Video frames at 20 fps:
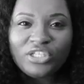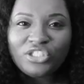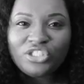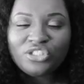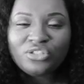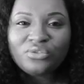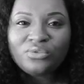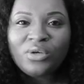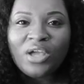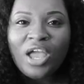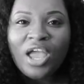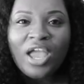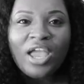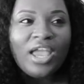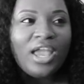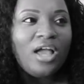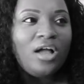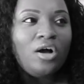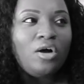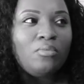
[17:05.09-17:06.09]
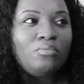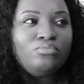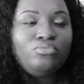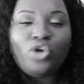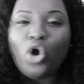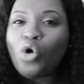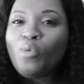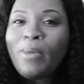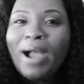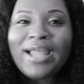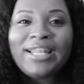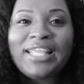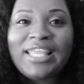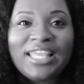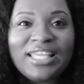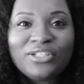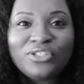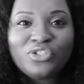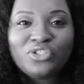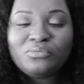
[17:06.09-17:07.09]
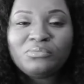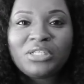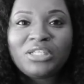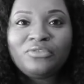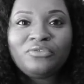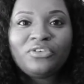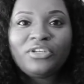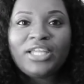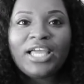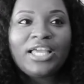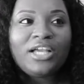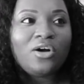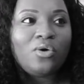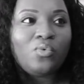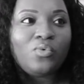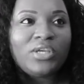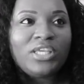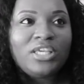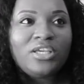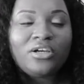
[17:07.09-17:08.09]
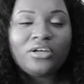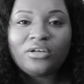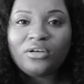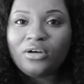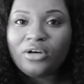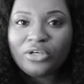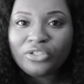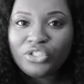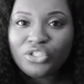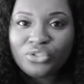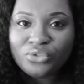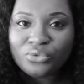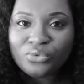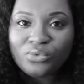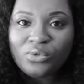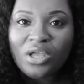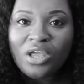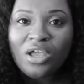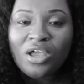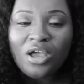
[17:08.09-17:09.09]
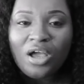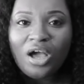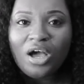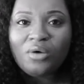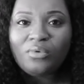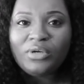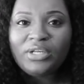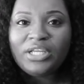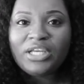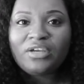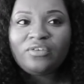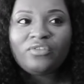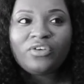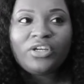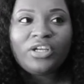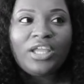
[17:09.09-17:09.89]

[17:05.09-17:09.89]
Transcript: issue. Um, nobody answered me for like a week or two or whatever.